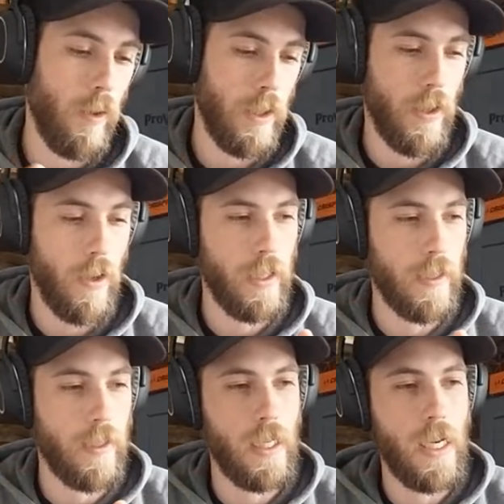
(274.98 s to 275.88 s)
you're starting to
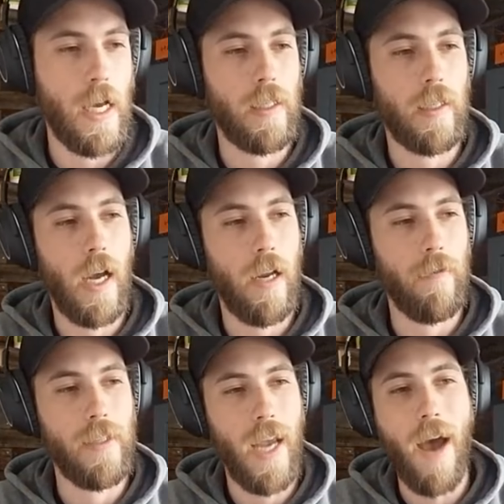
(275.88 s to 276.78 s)
see us kind
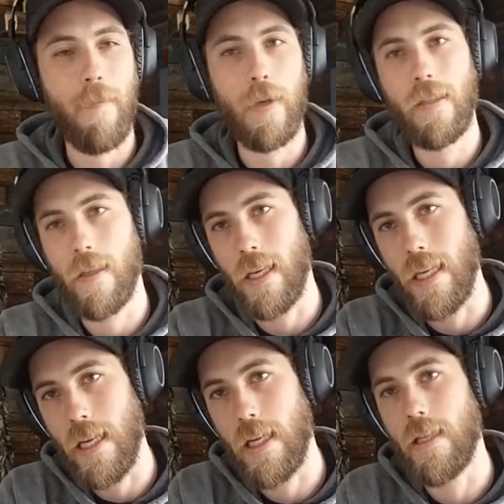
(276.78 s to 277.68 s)
of tap into the
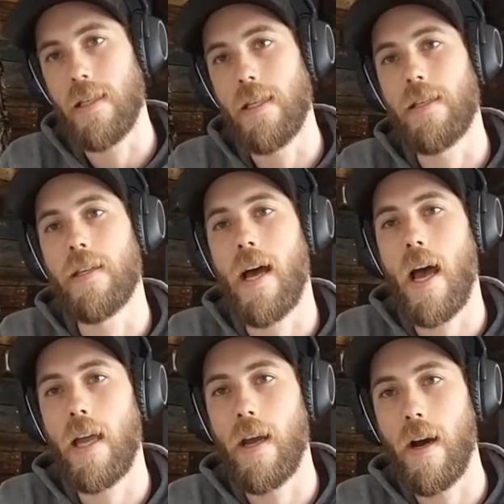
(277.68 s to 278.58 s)
EDC
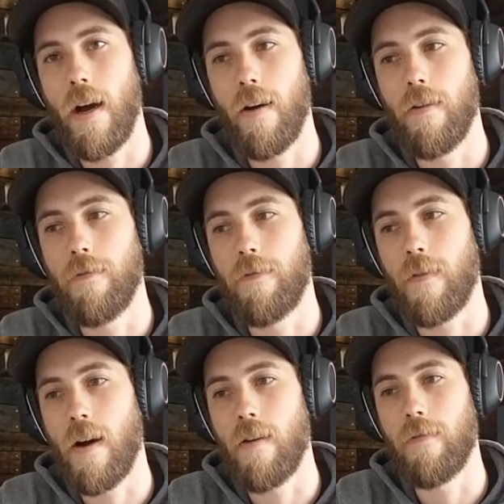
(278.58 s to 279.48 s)
side of
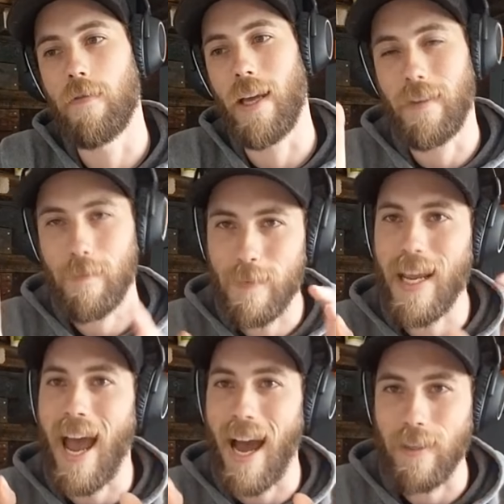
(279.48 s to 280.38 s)
of like
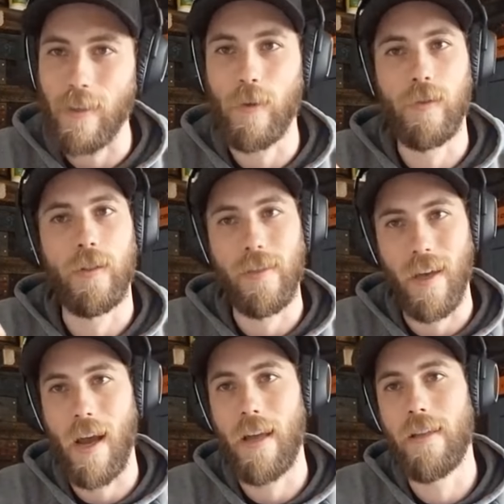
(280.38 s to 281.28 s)
tactical
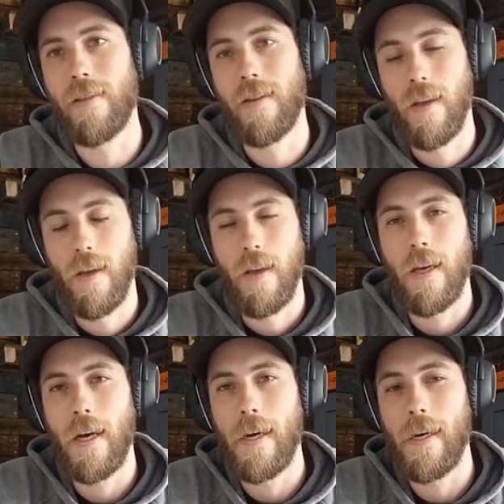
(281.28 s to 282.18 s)
designs.
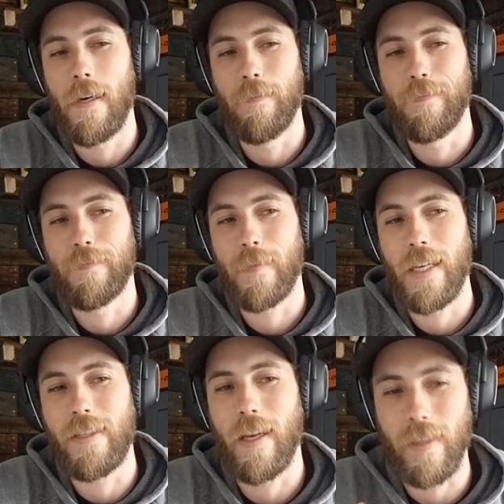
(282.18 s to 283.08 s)
Um,
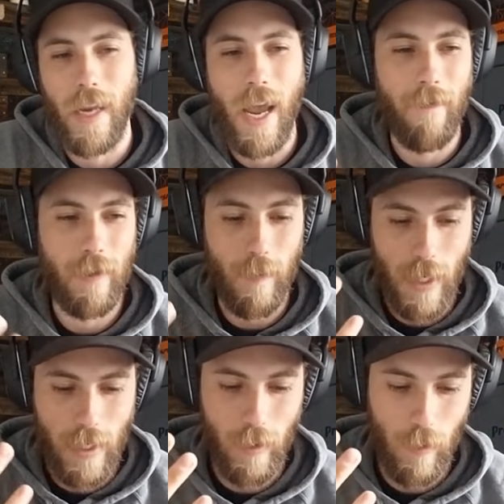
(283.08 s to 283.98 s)
it doesn't have to
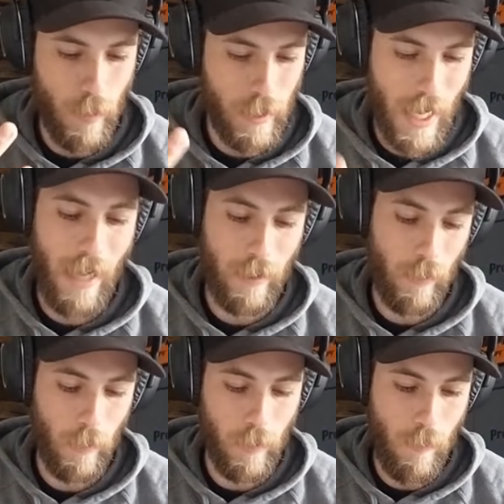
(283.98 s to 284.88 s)
be super
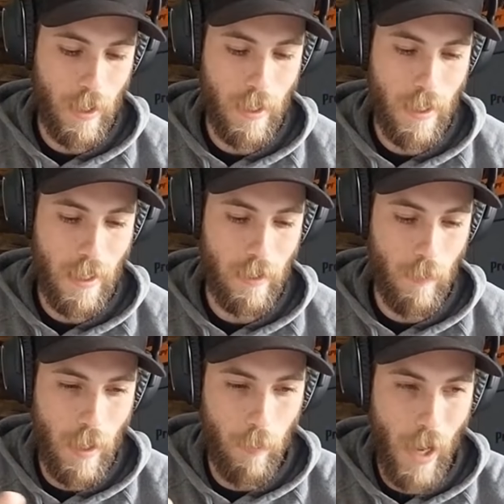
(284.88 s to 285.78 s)
tactical to be to
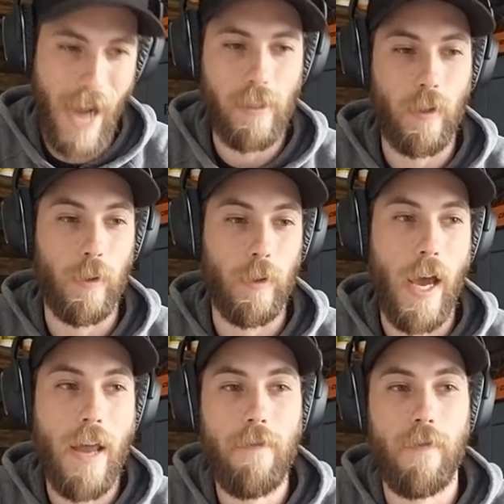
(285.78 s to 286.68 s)
be a practical
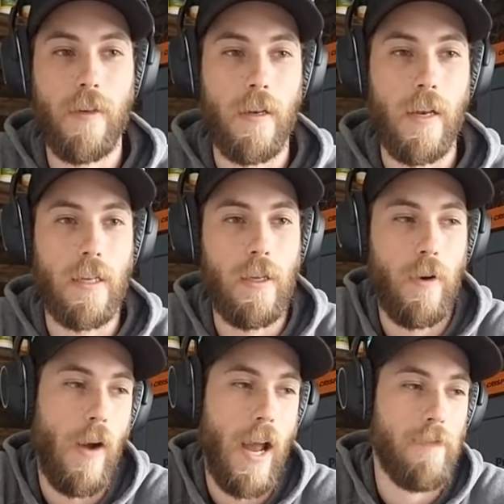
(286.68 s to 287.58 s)
knife and and you
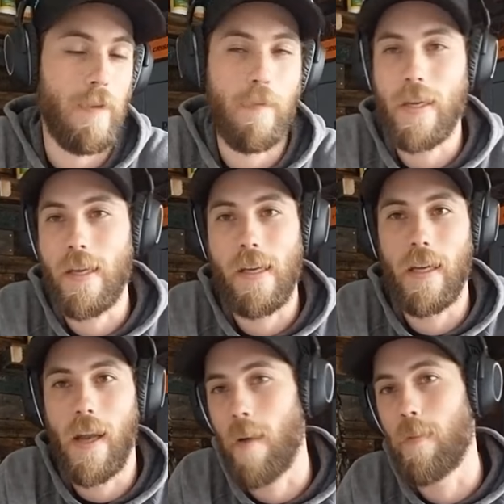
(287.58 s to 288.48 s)
don't have to be
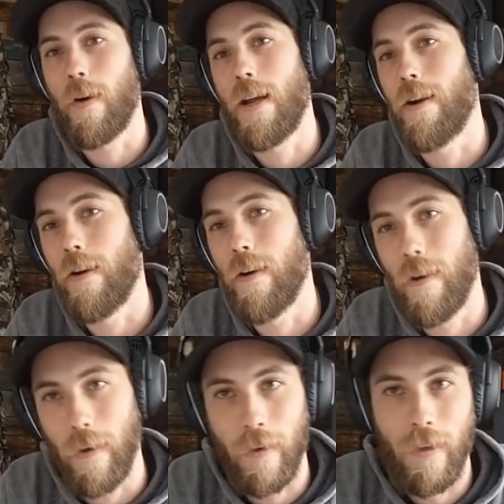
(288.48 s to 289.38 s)
an operator or